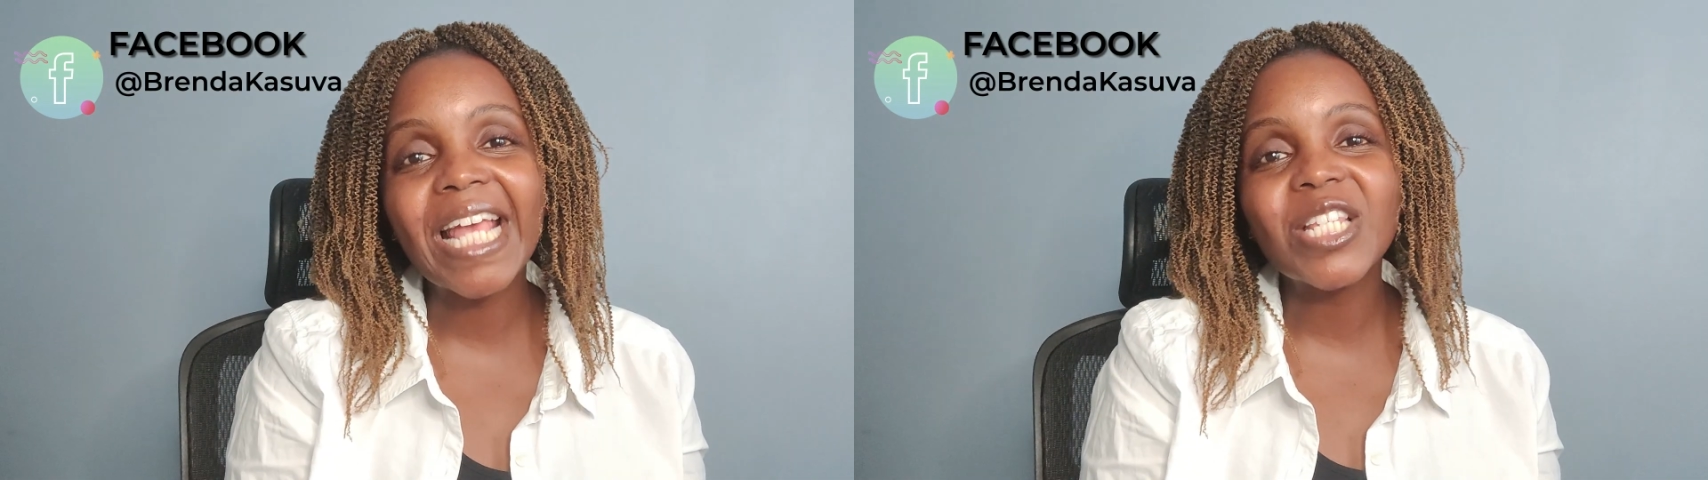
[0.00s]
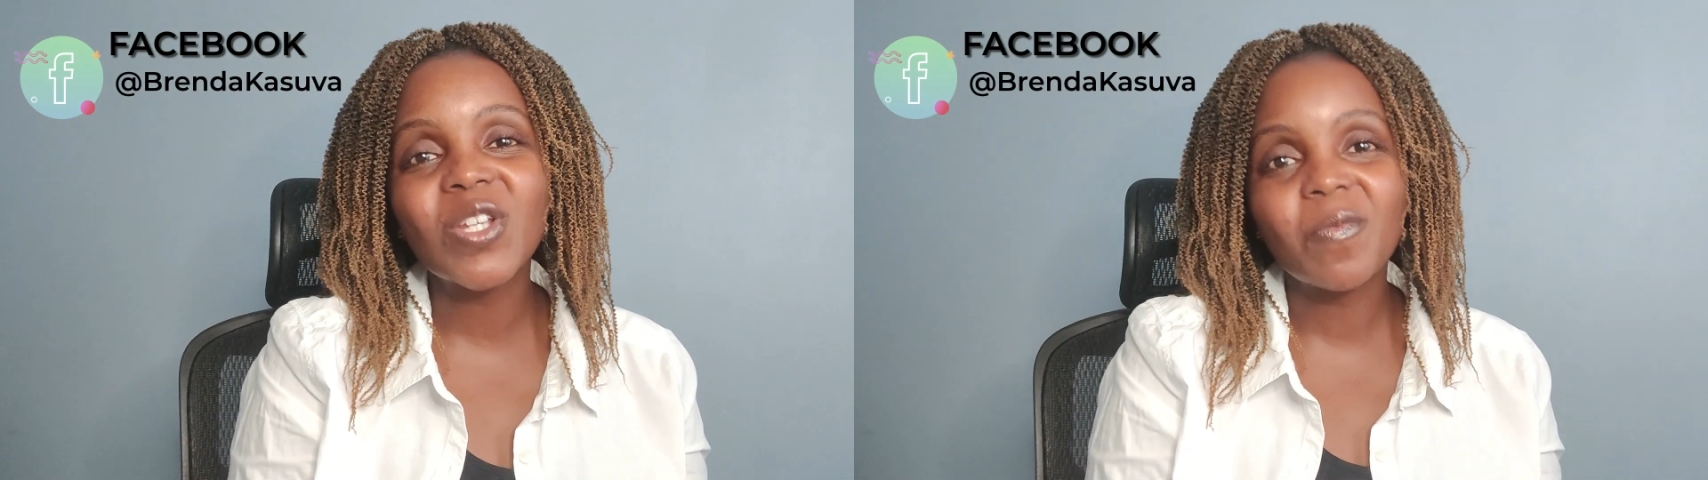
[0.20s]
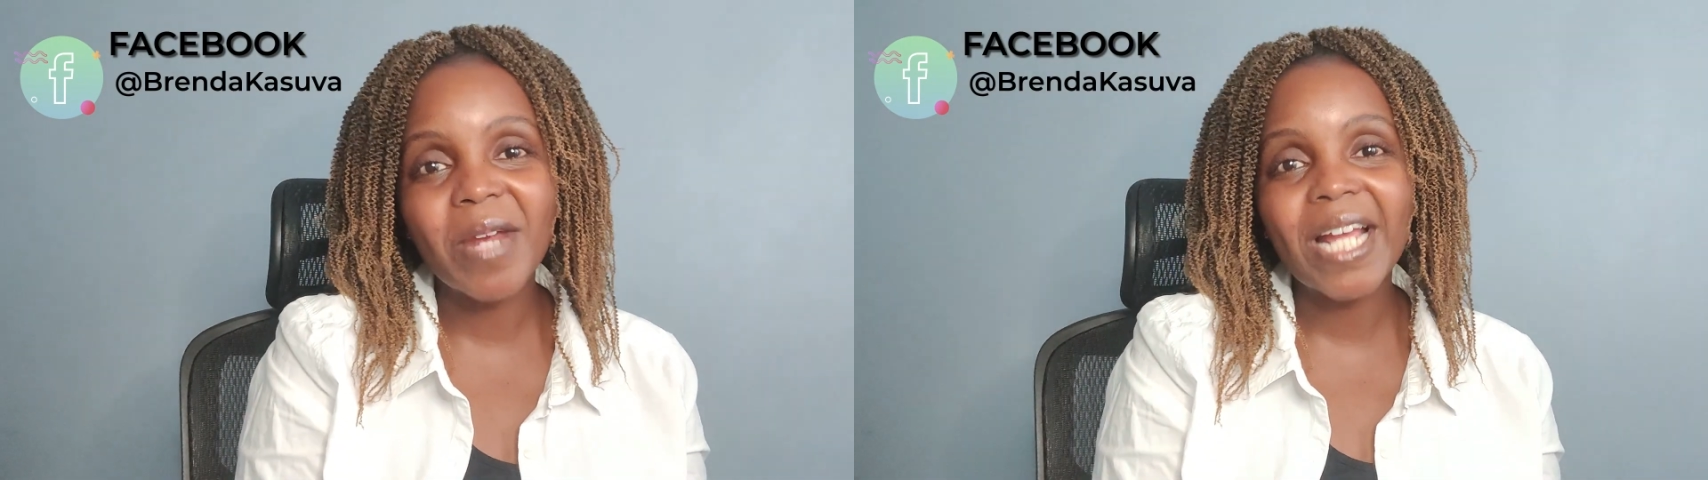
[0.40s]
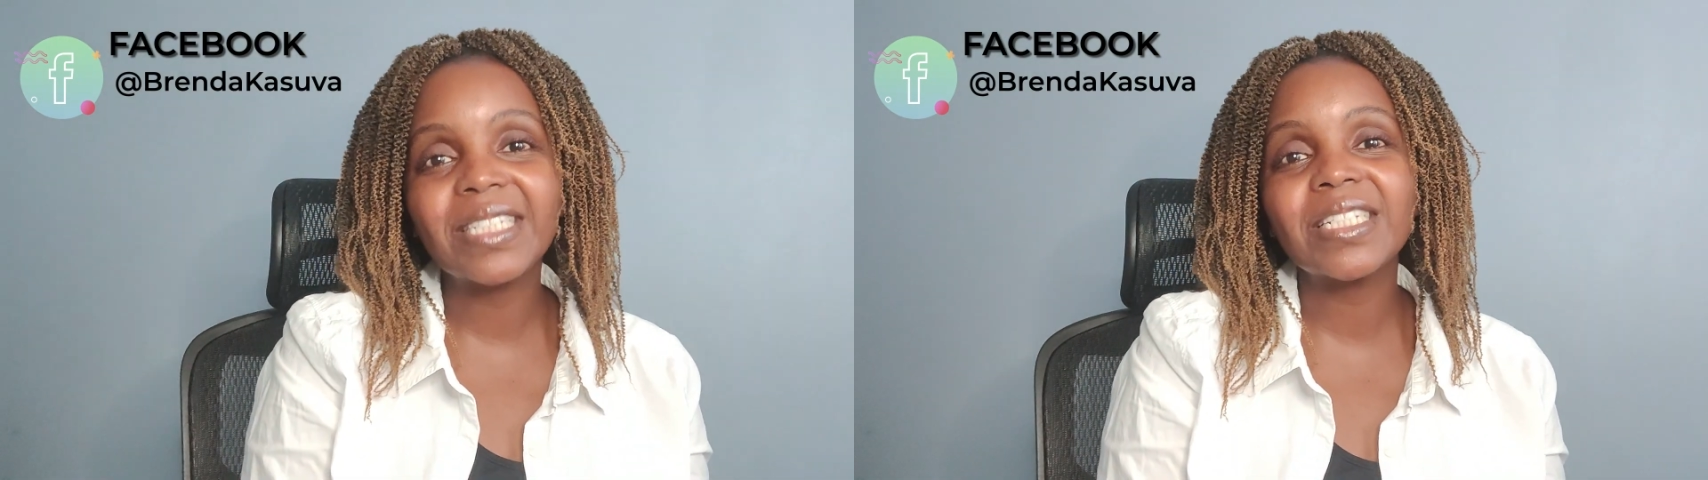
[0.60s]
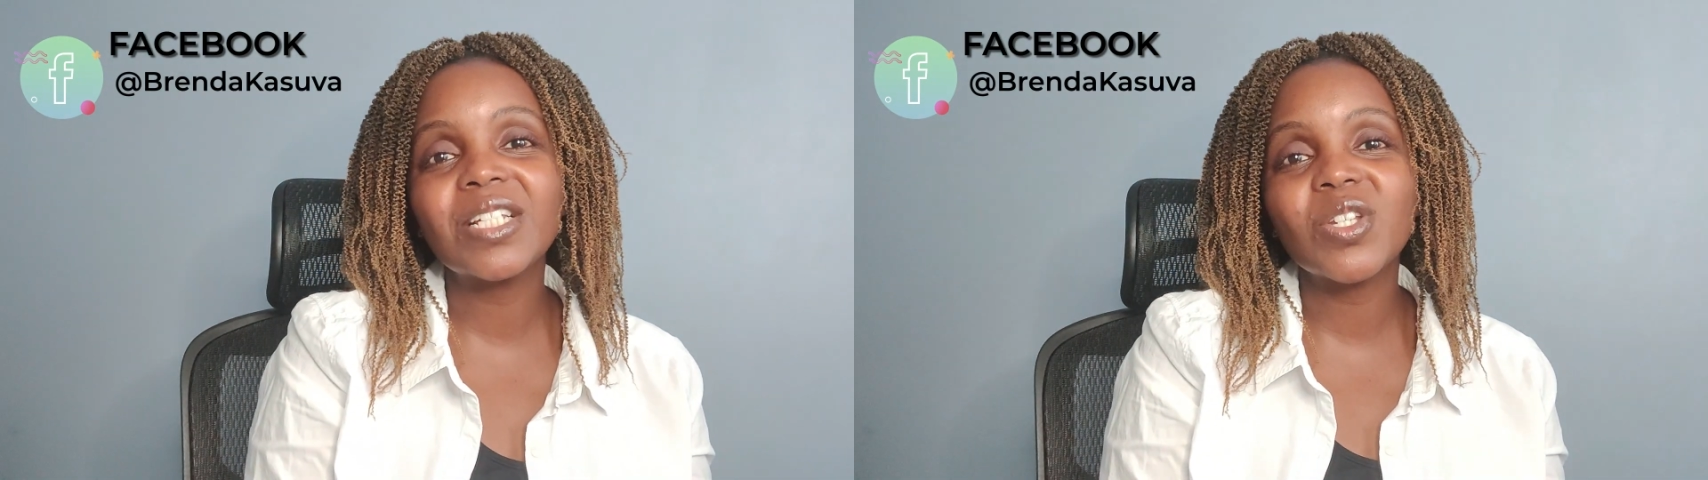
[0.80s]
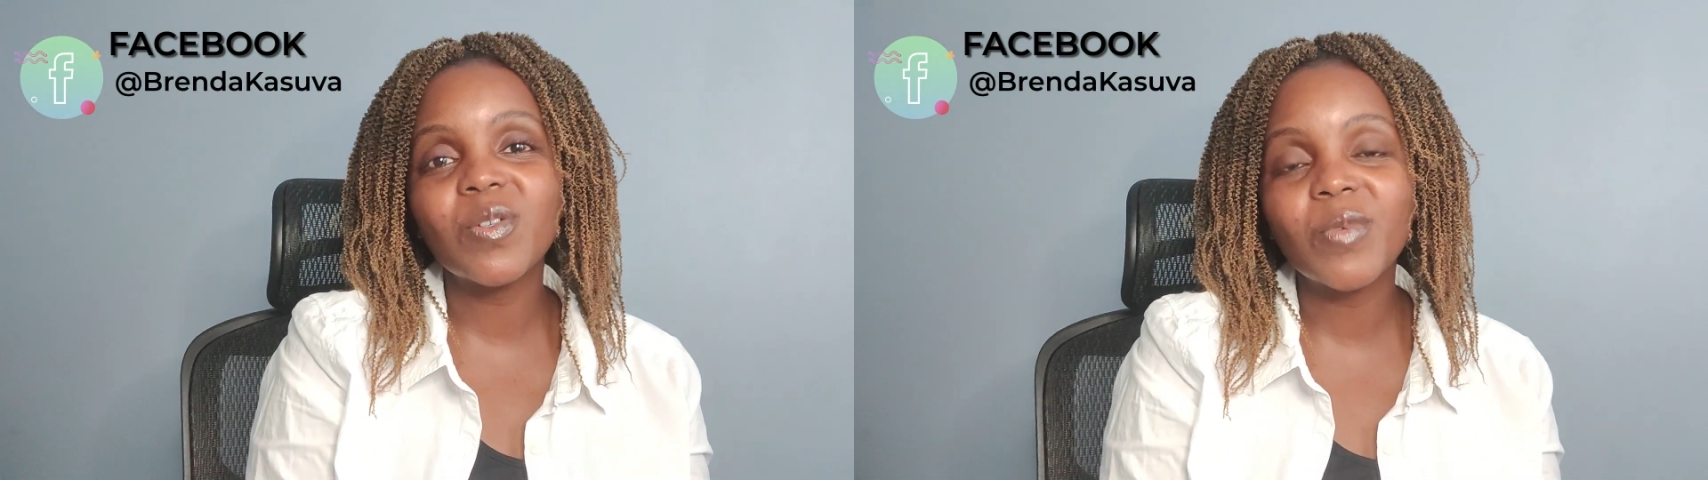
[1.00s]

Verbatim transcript: get your Maryland